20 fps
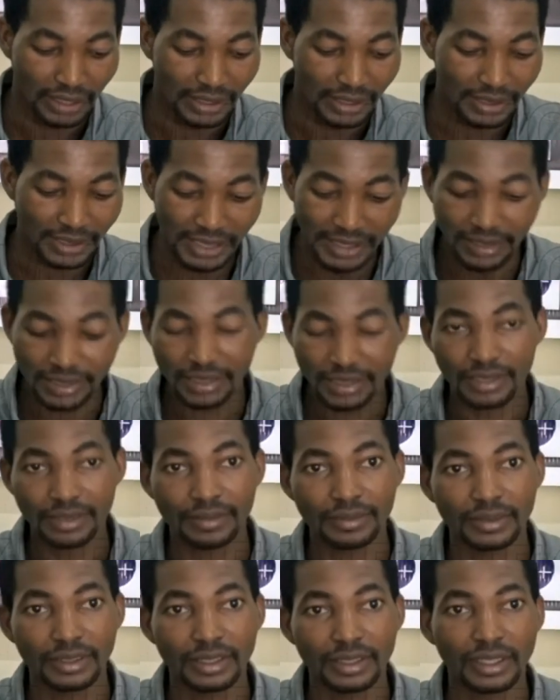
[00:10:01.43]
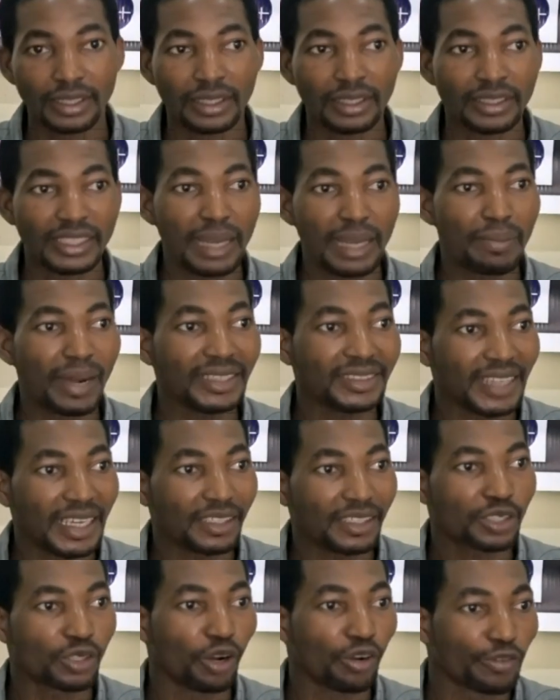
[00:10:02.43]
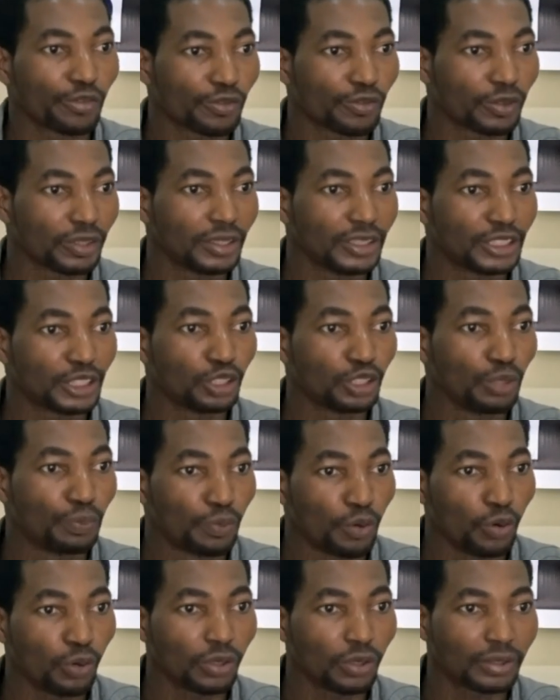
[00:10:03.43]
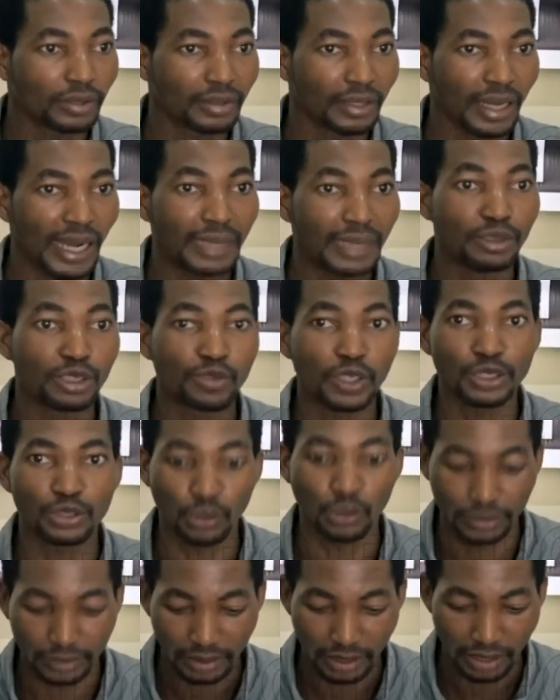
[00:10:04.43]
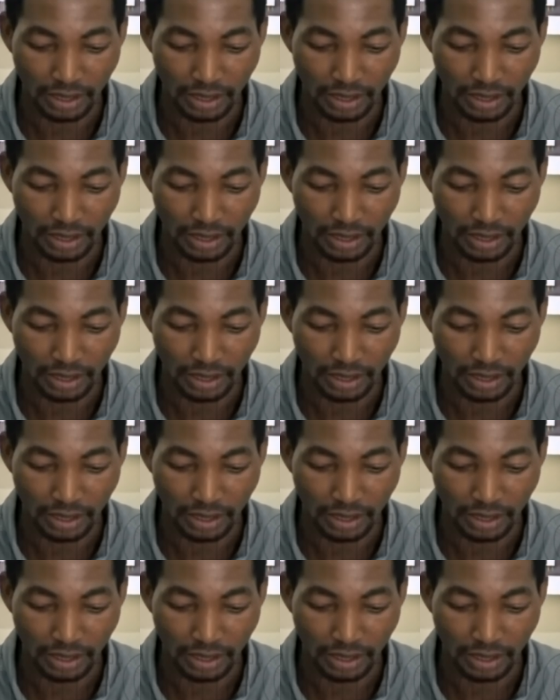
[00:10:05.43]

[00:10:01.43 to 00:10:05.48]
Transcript: since the emergence of the Tinubu administration.